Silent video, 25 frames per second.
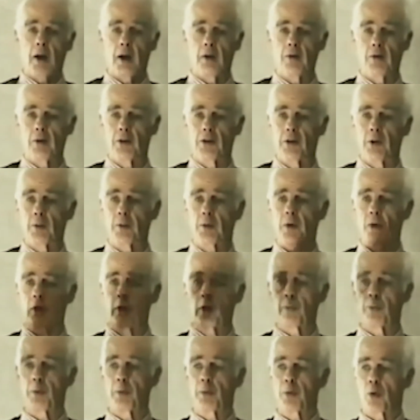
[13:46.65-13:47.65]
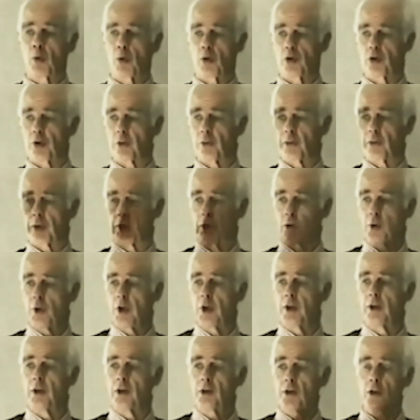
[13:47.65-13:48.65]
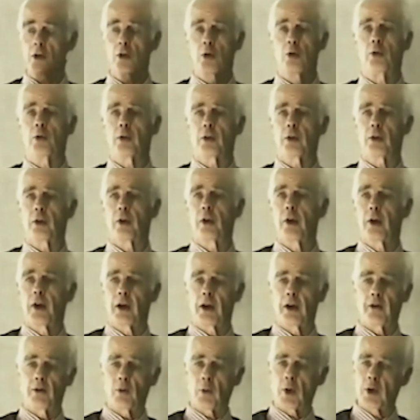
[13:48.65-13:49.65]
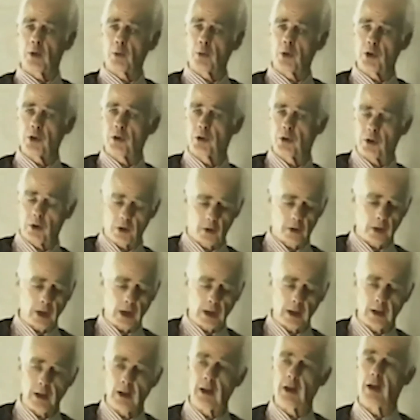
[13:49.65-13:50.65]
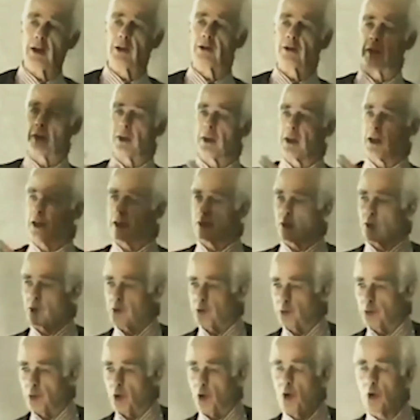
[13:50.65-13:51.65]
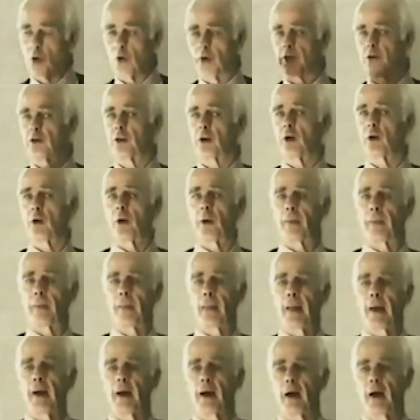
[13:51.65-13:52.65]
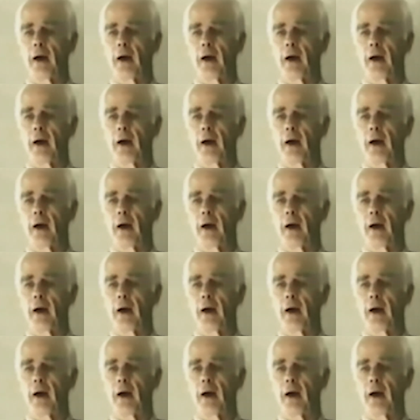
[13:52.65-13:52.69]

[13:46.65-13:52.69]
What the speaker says: reciprocal proportion between the 2, that if one was slightly less, then the other was more, and so on.